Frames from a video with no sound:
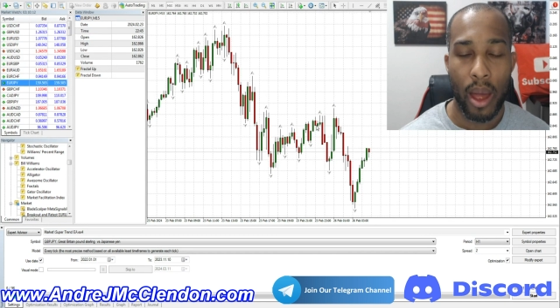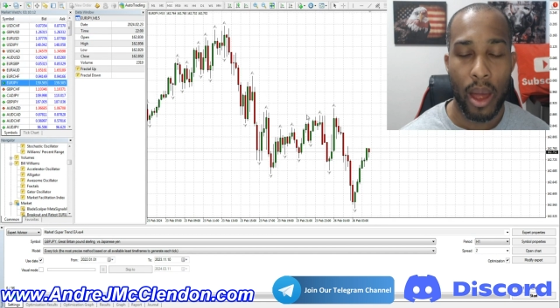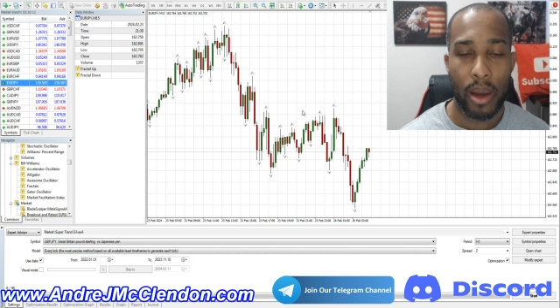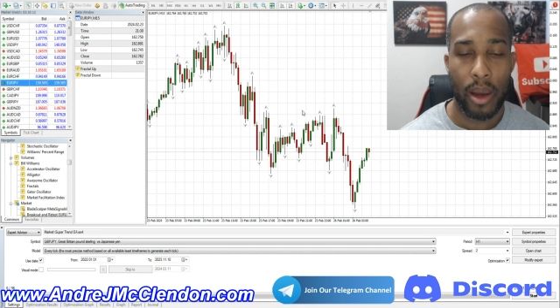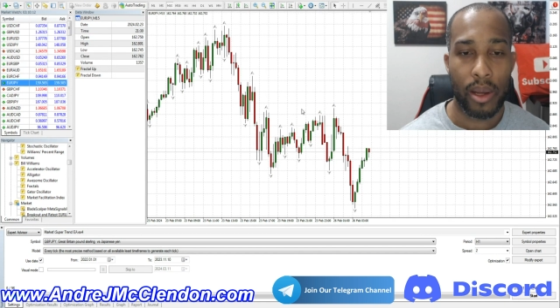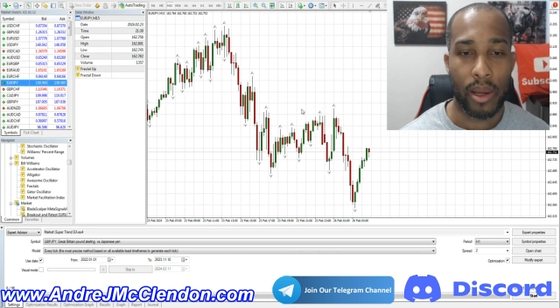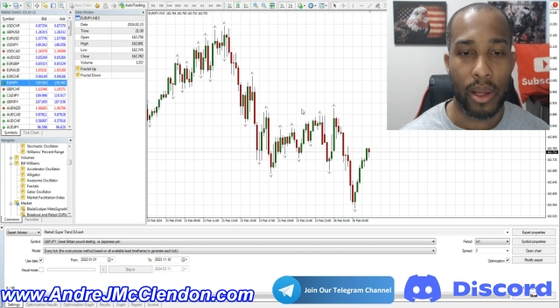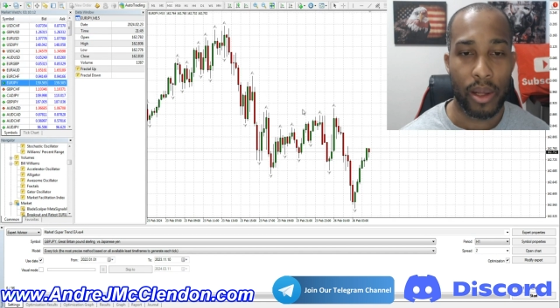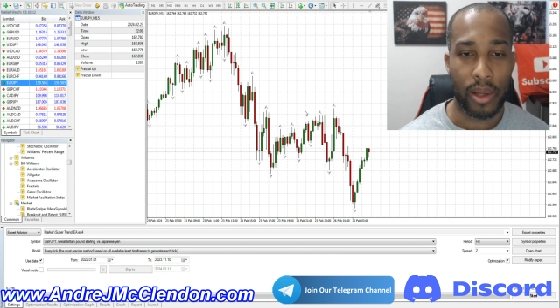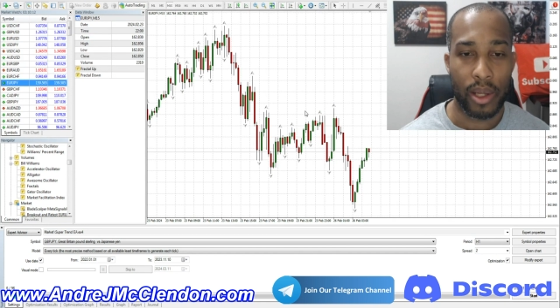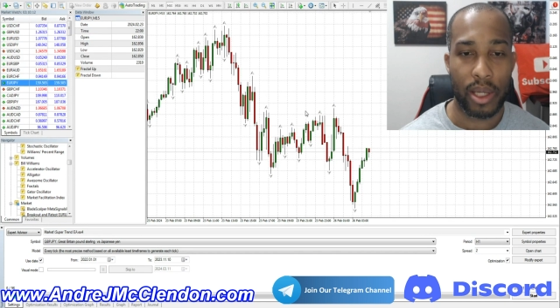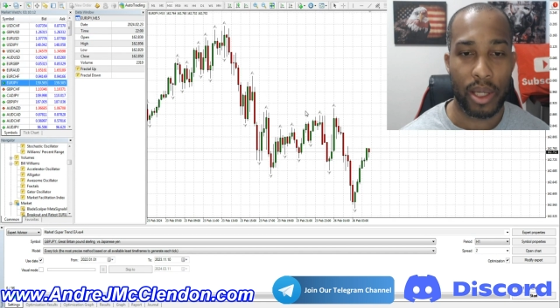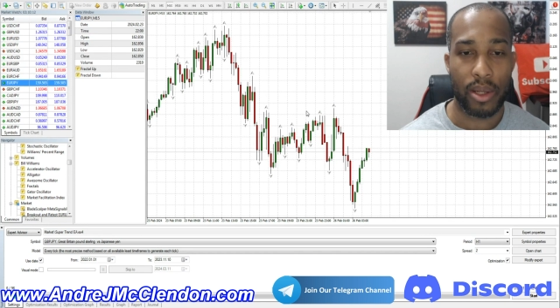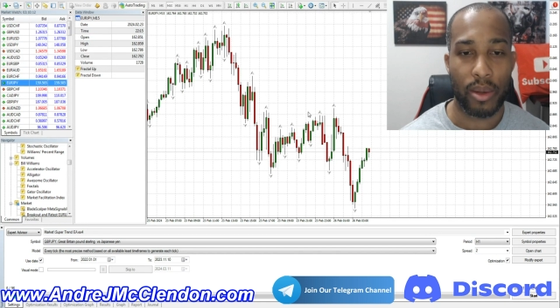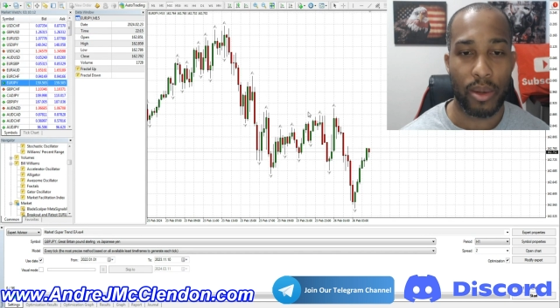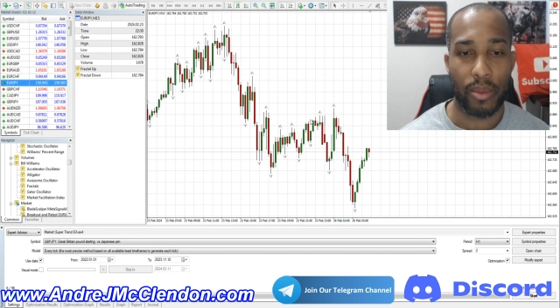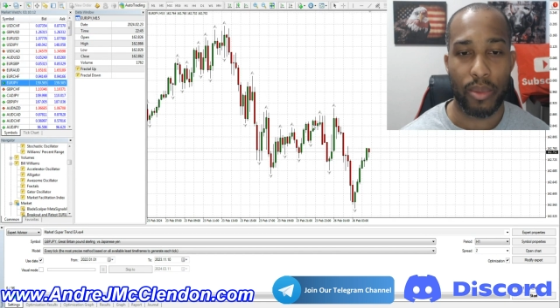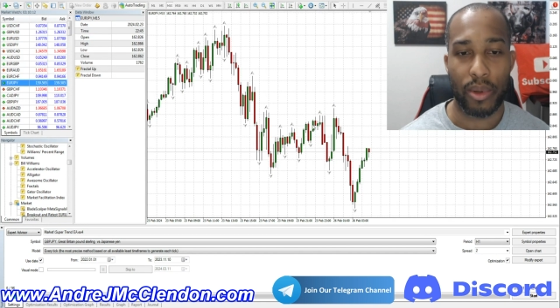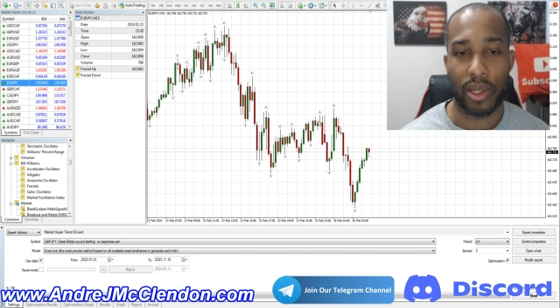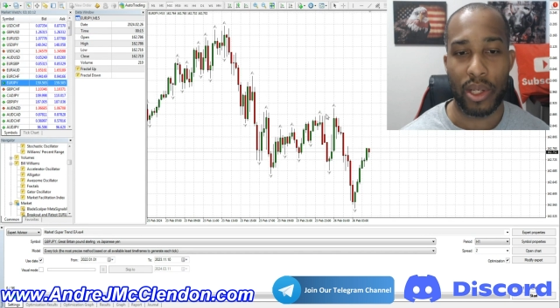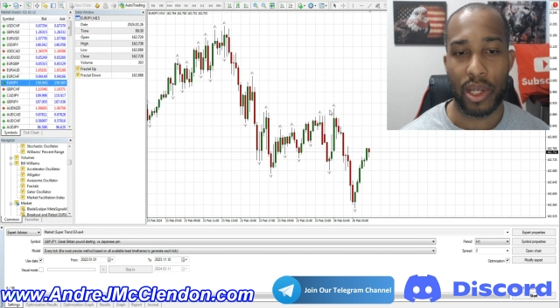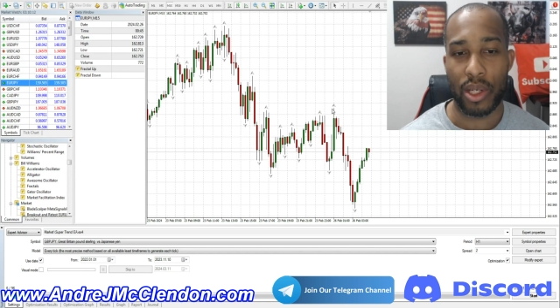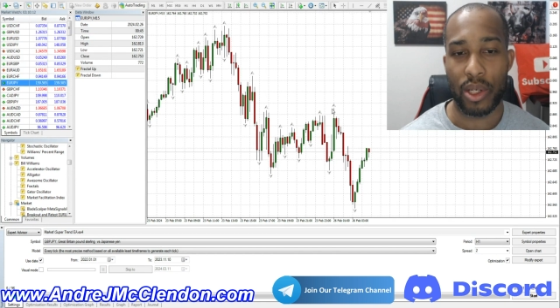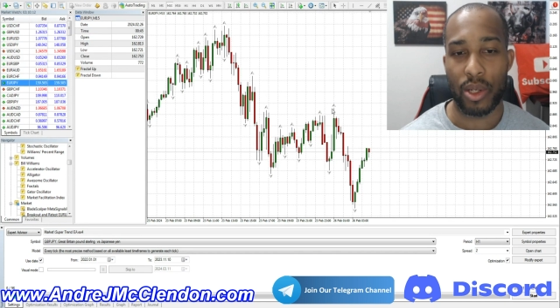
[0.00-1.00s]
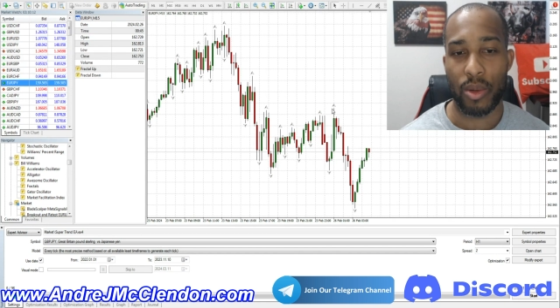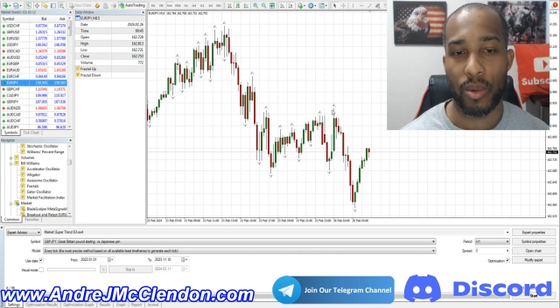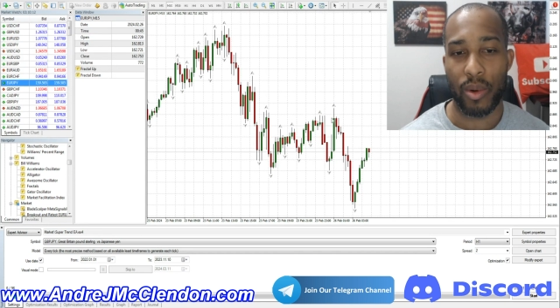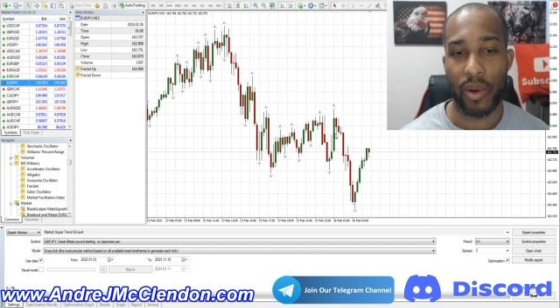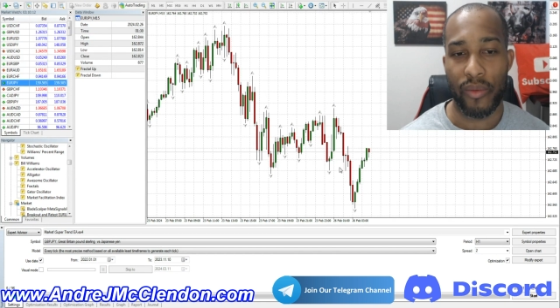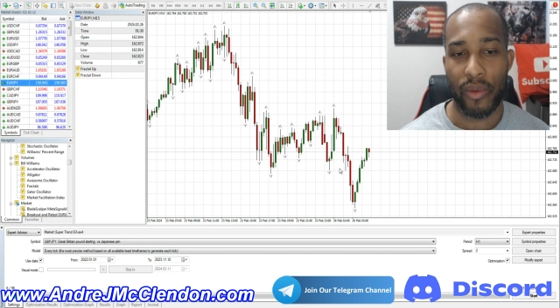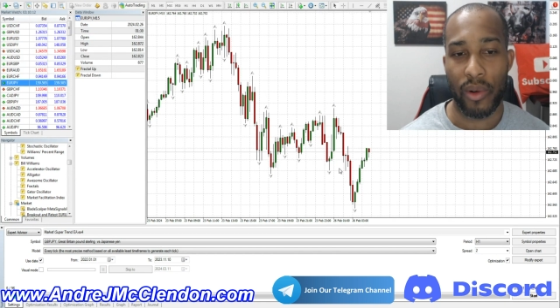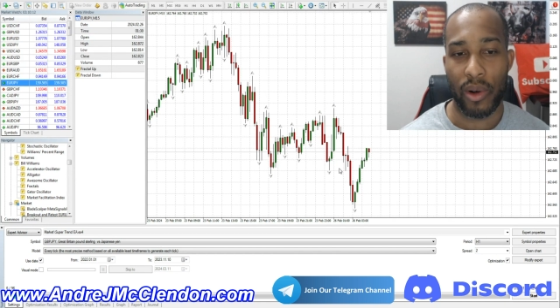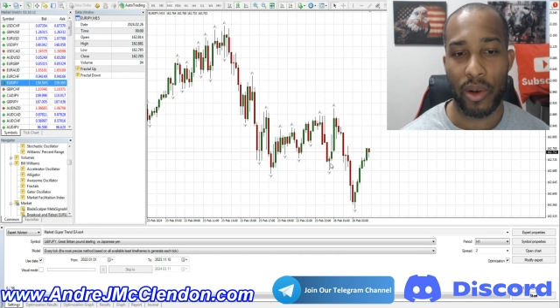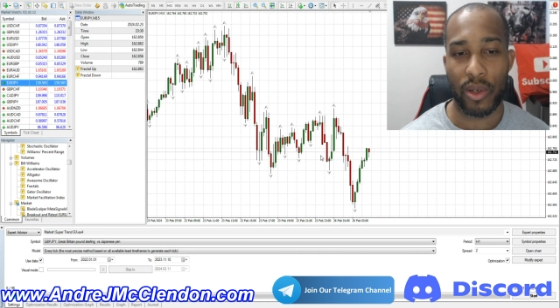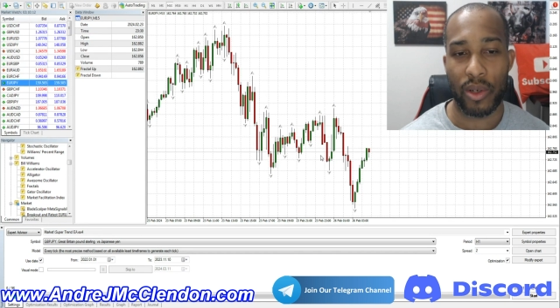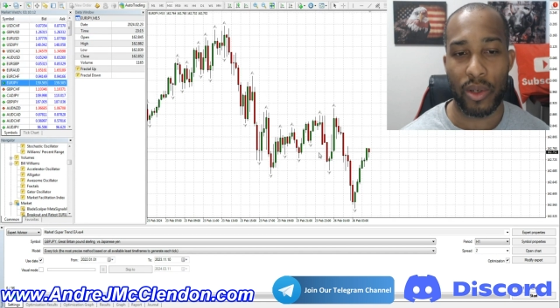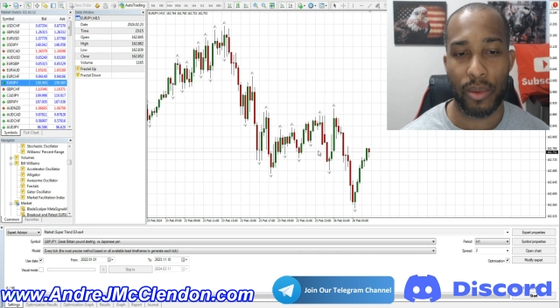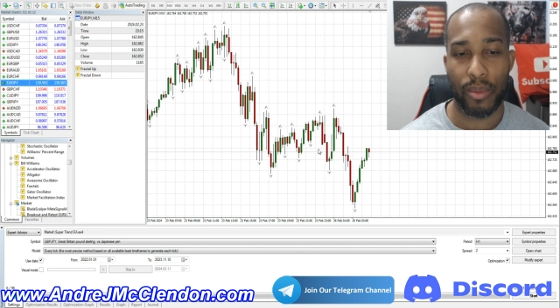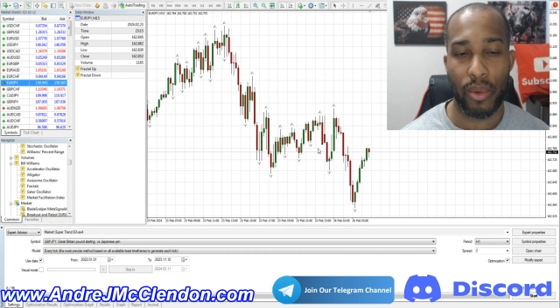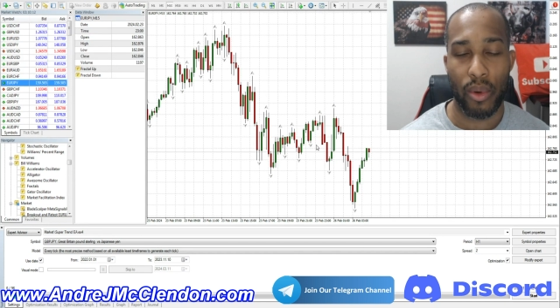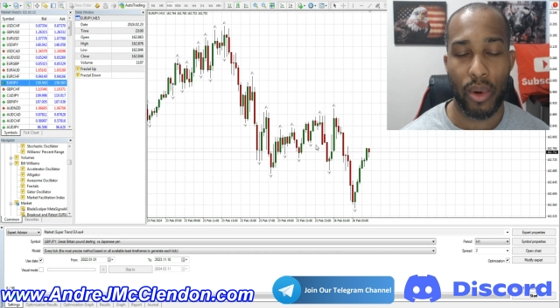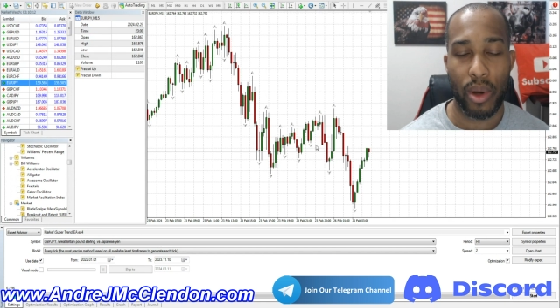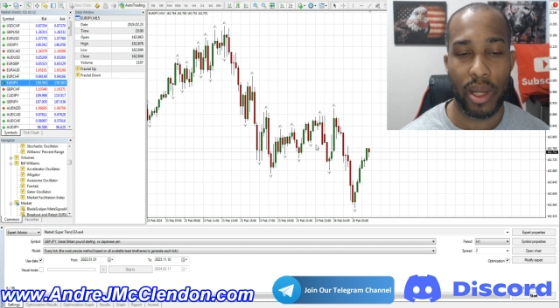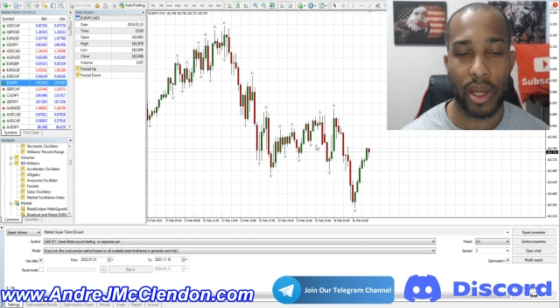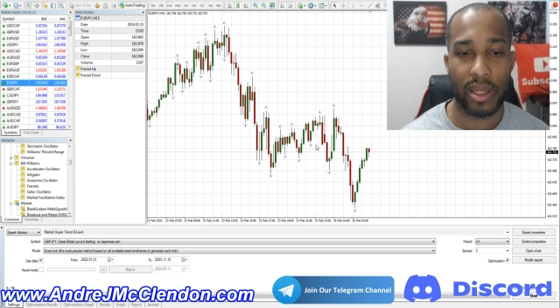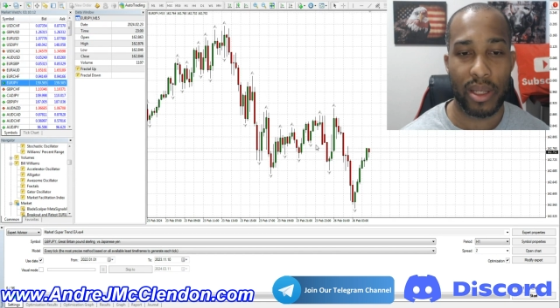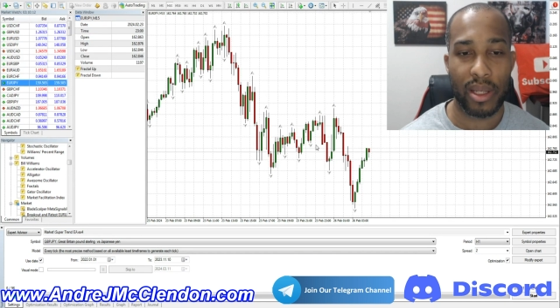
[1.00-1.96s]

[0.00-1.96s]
Now these are potential reversal points,